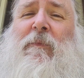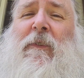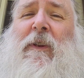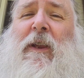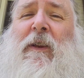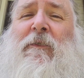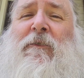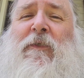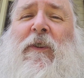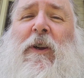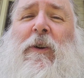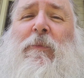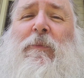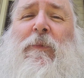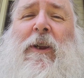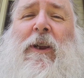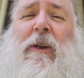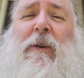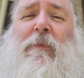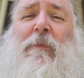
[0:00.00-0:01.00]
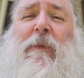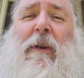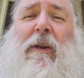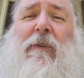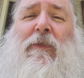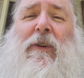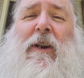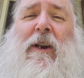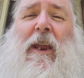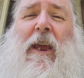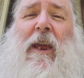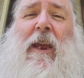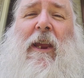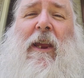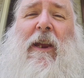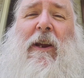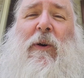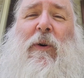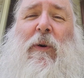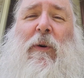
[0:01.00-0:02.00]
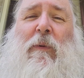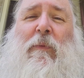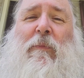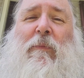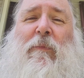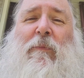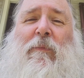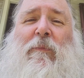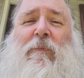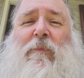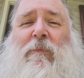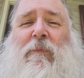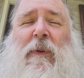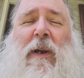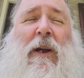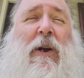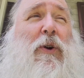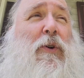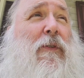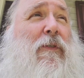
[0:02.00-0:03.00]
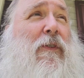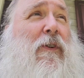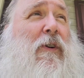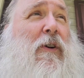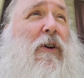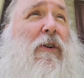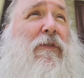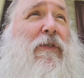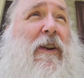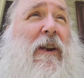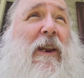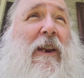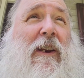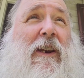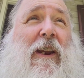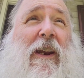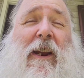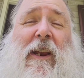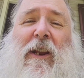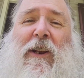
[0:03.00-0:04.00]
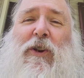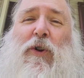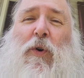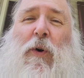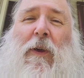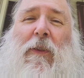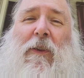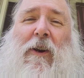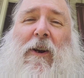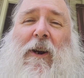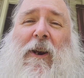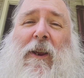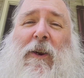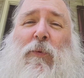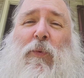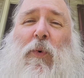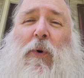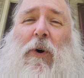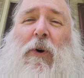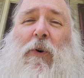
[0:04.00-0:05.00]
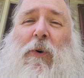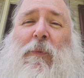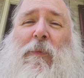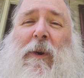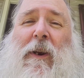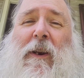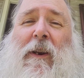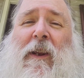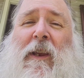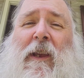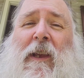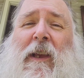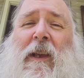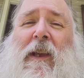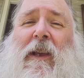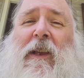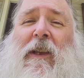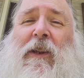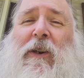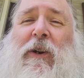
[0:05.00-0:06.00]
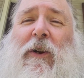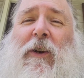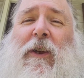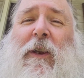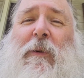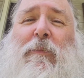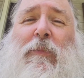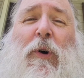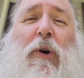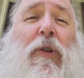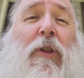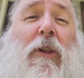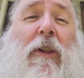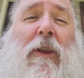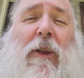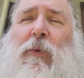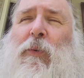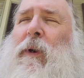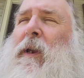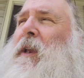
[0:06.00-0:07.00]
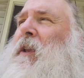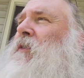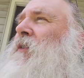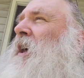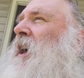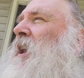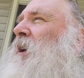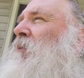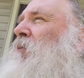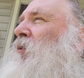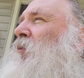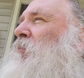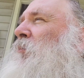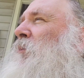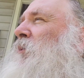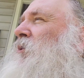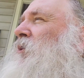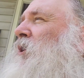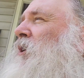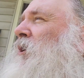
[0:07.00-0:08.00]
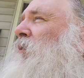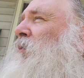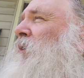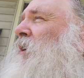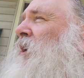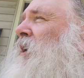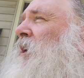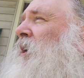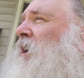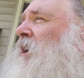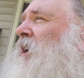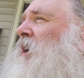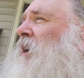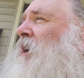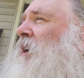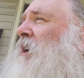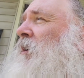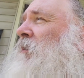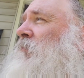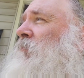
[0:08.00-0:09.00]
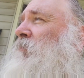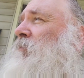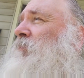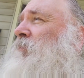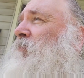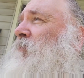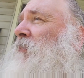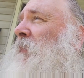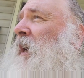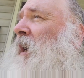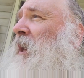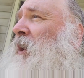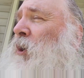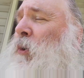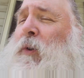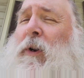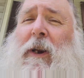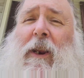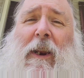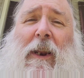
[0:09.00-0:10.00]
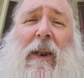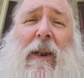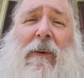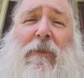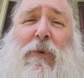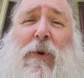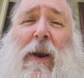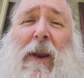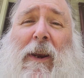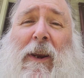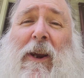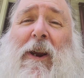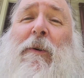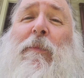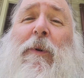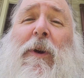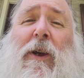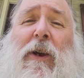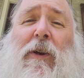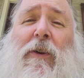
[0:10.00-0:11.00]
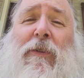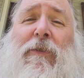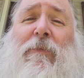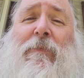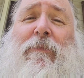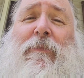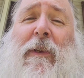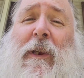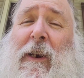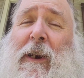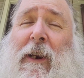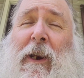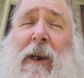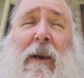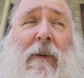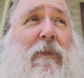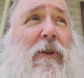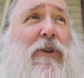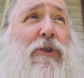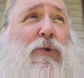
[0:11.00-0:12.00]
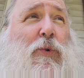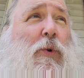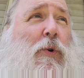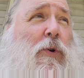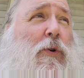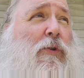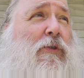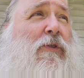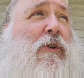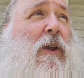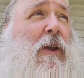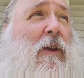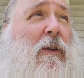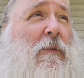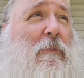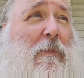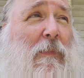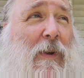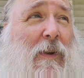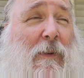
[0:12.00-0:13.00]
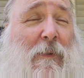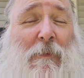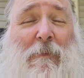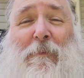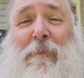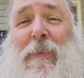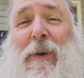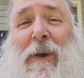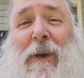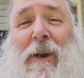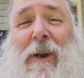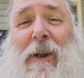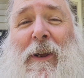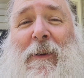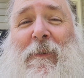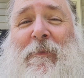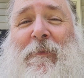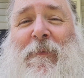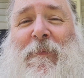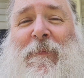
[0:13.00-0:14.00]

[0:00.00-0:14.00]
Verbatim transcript: it filmed him every day or however often he did it he'd go out there and he'd water them and you know he'd pull the little weeds out of them and stuff um, I know he didn't live around here because he didn't have any squirrels but uh,